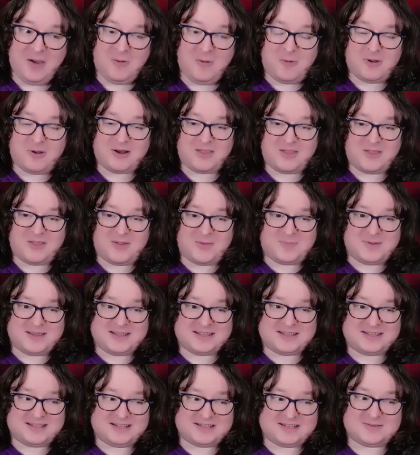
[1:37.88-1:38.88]
One of the
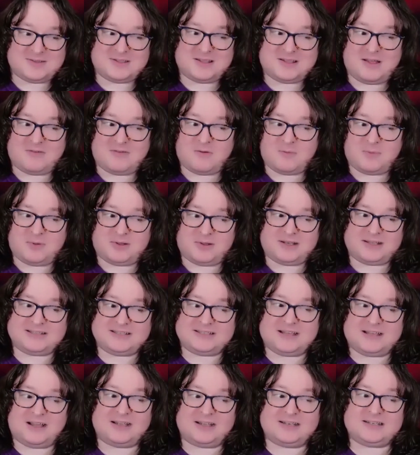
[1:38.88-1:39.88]
big things with Lovable
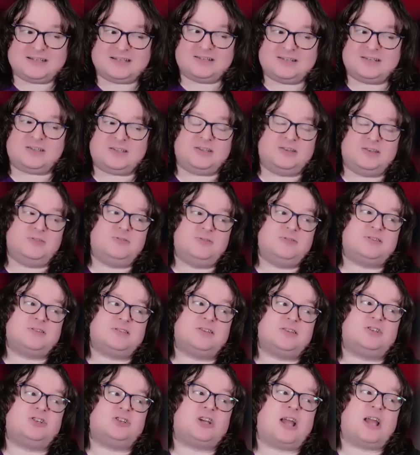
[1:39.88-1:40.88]
is I didn't use
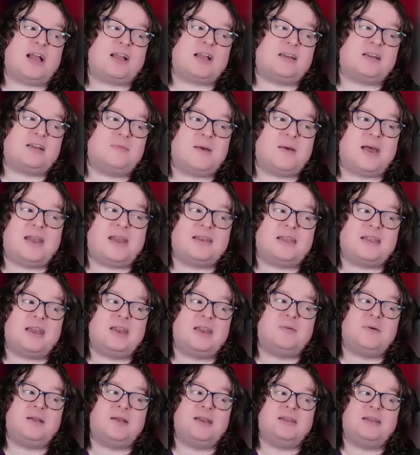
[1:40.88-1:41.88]
the chat command
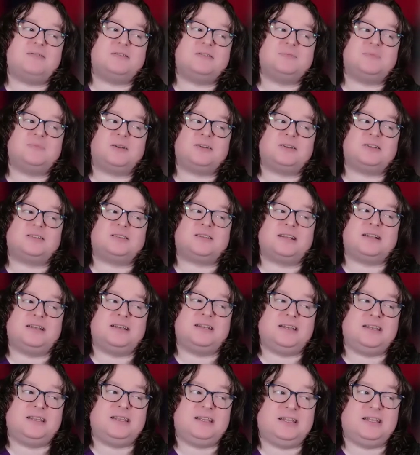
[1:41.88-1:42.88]
anywhere near as much as I
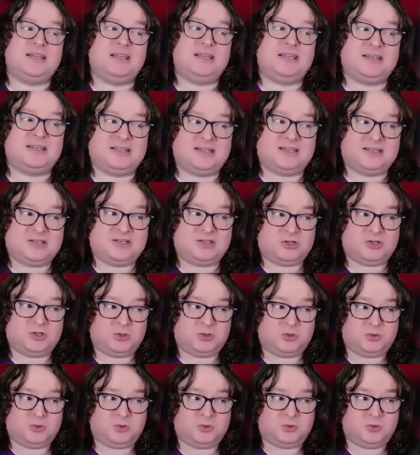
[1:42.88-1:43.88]
needed
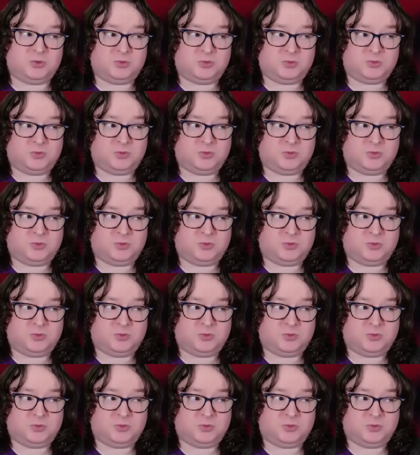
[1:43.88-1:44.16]
to.